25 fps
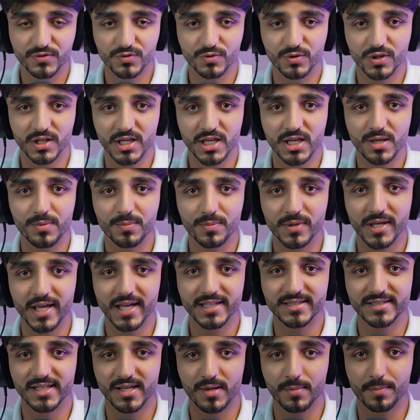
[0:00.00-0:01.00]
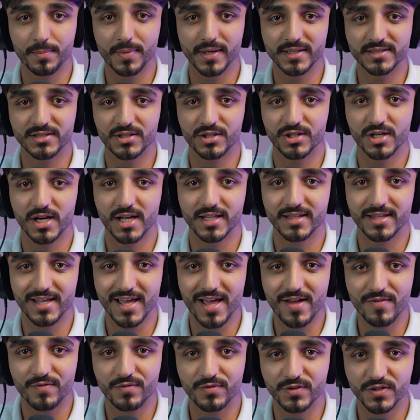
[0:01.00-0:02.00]
to keep getting better at
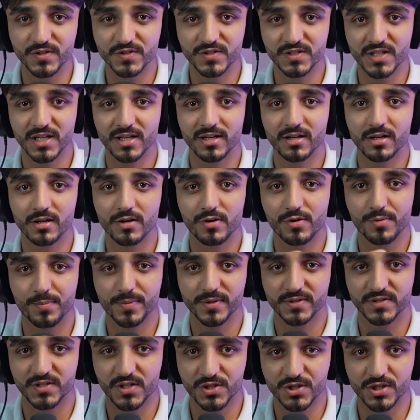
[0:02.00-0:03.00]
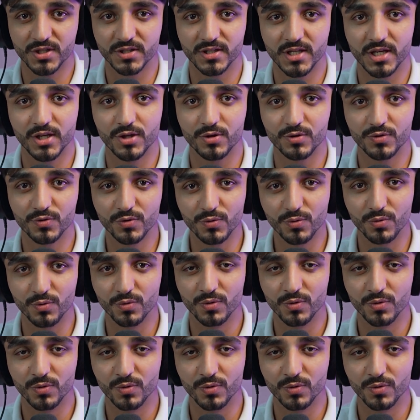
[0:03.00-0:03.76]
every single repetition that you do.